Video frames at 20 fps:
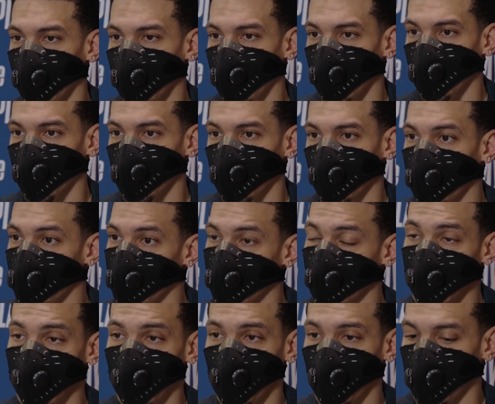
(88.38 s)
and you know we
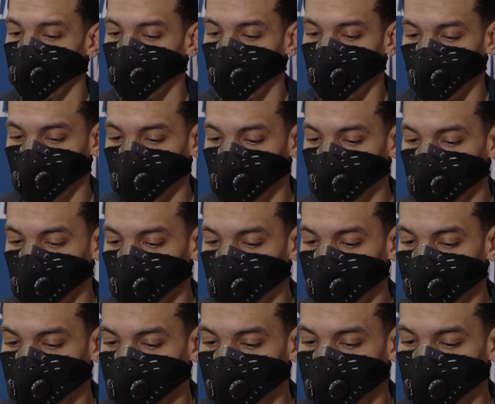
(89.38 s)
shot well tonight. When we're shooting
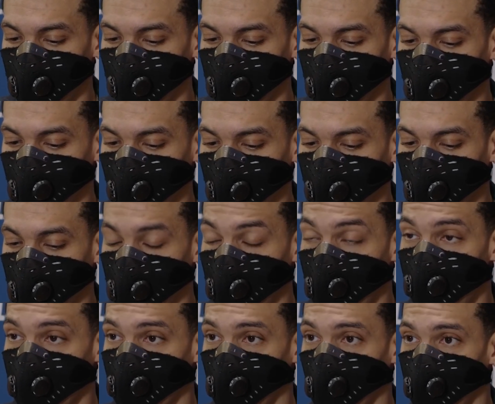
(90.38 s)
like that, we're very
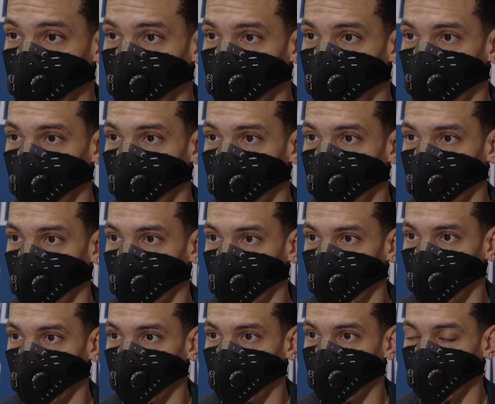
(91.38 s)
hard to beat.
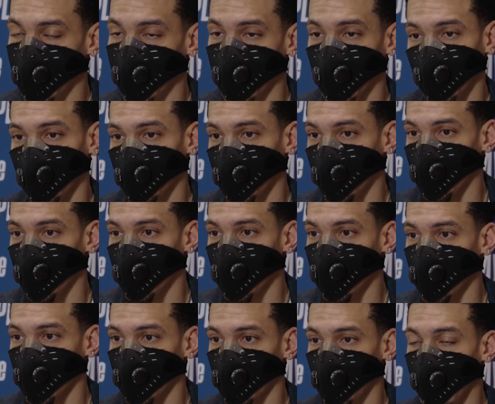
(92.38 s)
But I think the
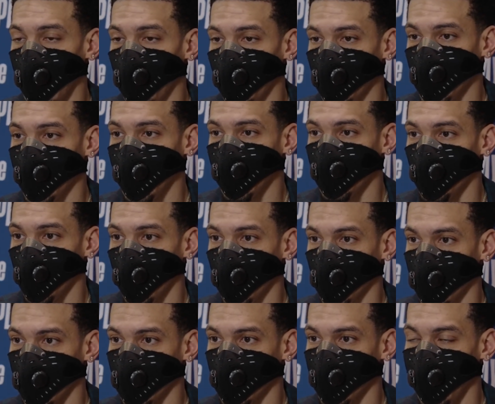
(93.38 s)
reason why we shot so well
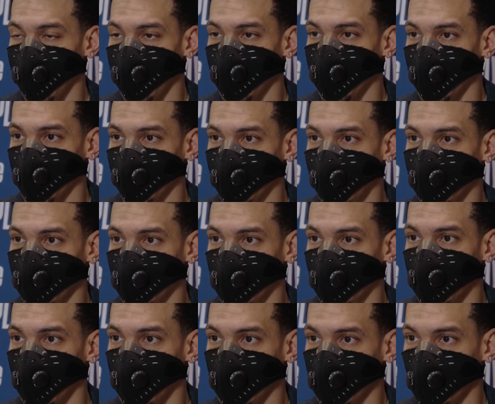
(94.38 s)
is because a lot of
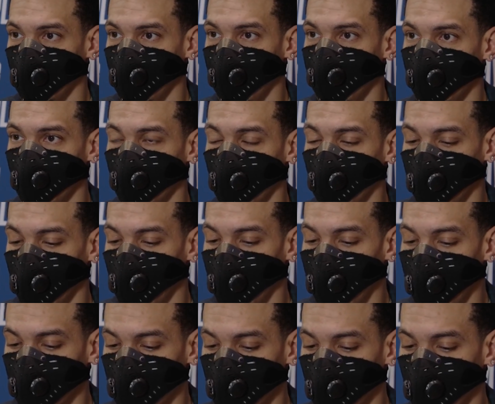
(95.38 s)
uncontested shots and because we moved the
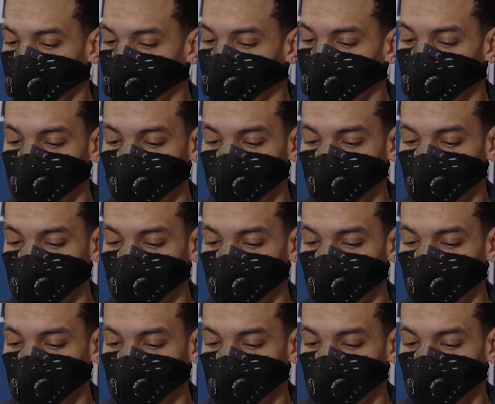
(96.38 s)
ball so well.